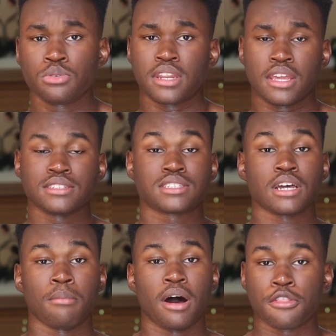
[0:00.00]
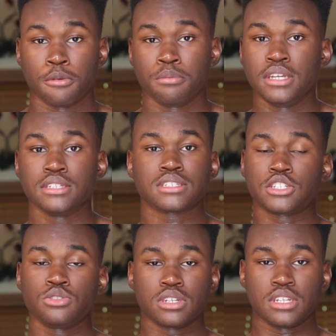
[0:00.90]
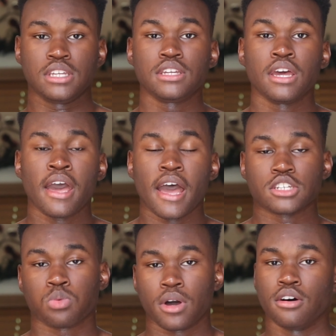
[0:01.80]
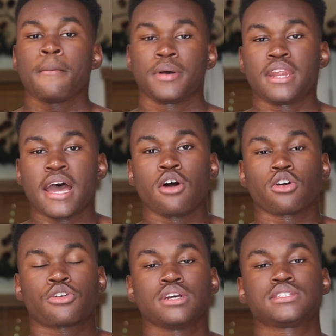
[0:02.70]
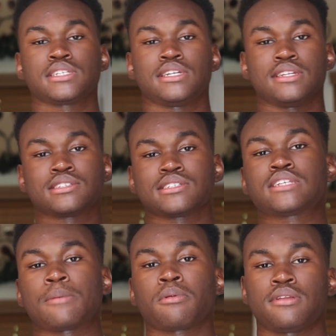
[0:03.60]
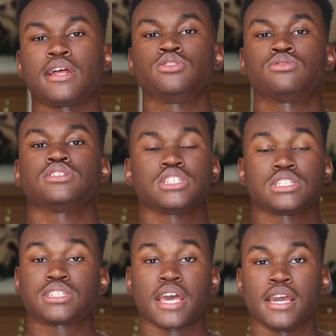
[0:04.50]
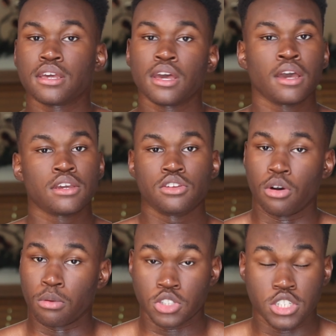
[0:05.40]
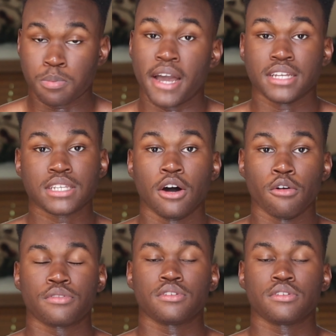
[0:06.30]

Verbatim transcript: get it in some other meats that you can eat as well. But now creatine is a supplement that you can just take, you know, just by itself.